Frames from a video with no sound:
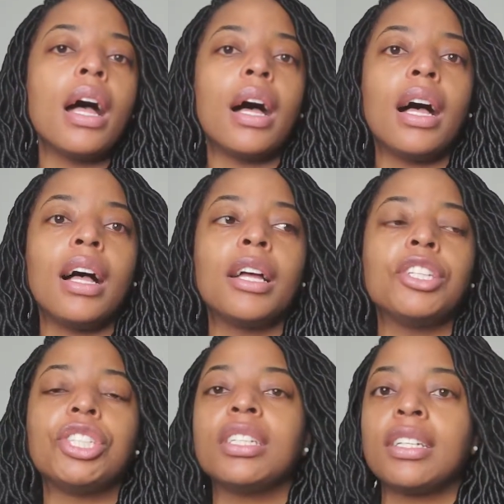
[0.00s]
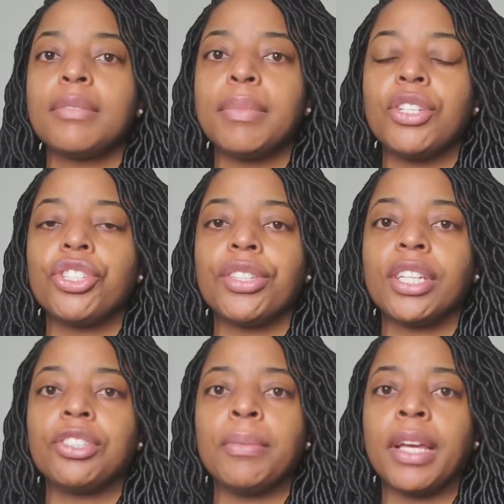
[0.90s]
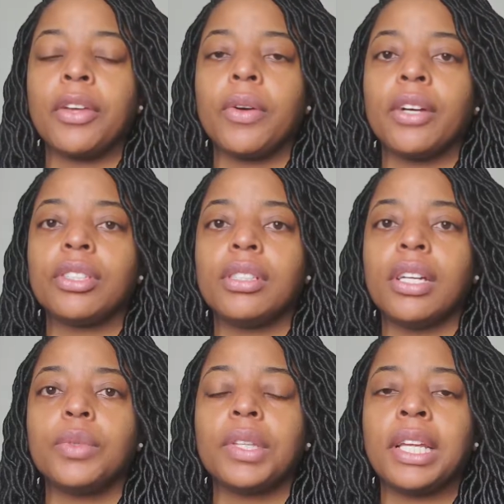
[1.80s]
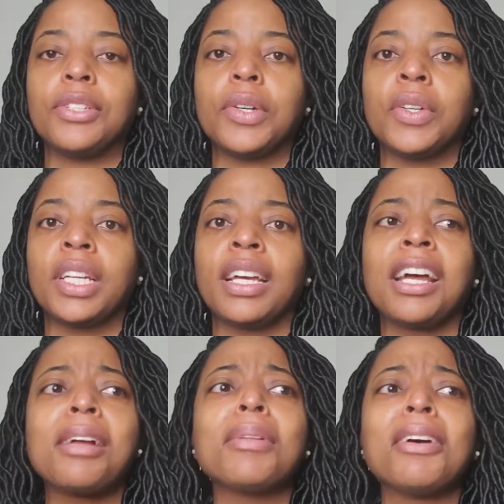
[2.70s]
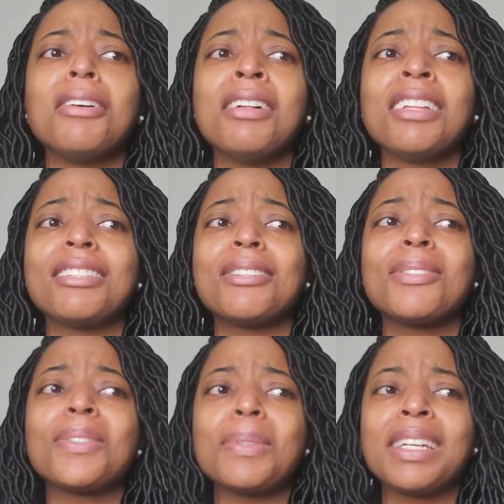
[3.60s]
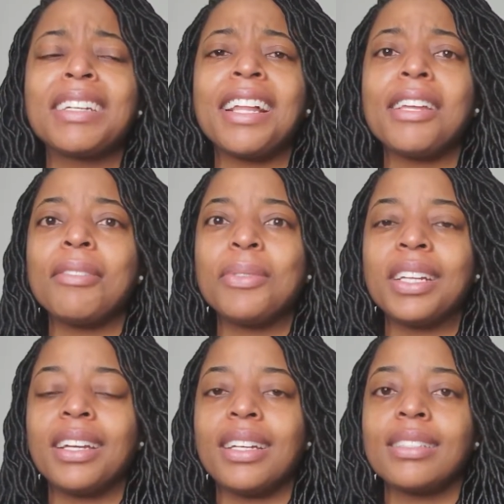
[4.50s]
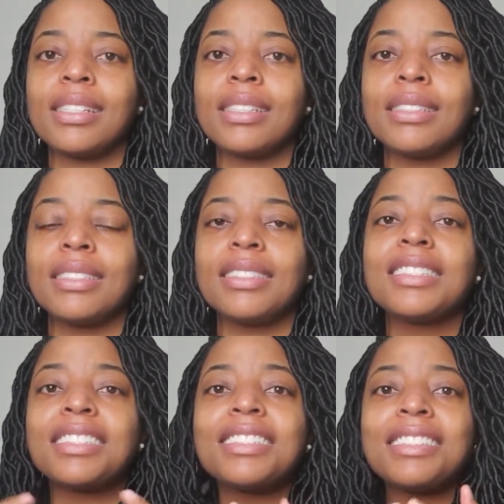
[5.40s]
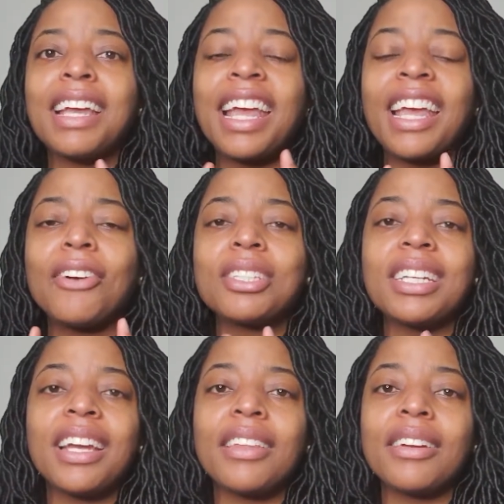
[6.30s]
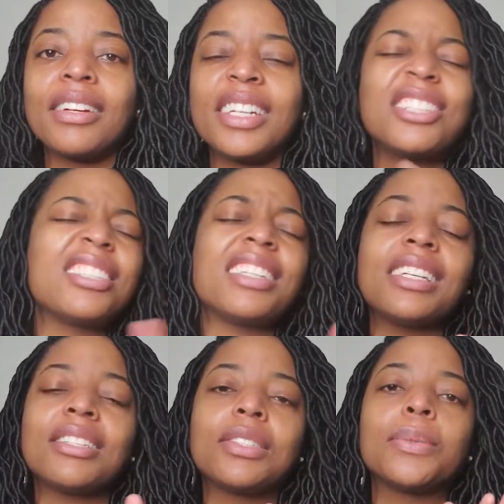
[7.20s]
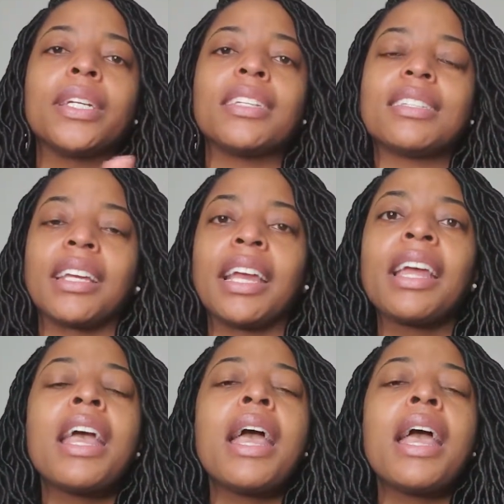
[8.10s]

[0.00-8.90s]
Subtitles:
Gia's mentioned that she might go out to lunch with Antonia, and I'm like, oh, it's so sweet. I love it when cousins hang out together. I just think it's the sweetest thing.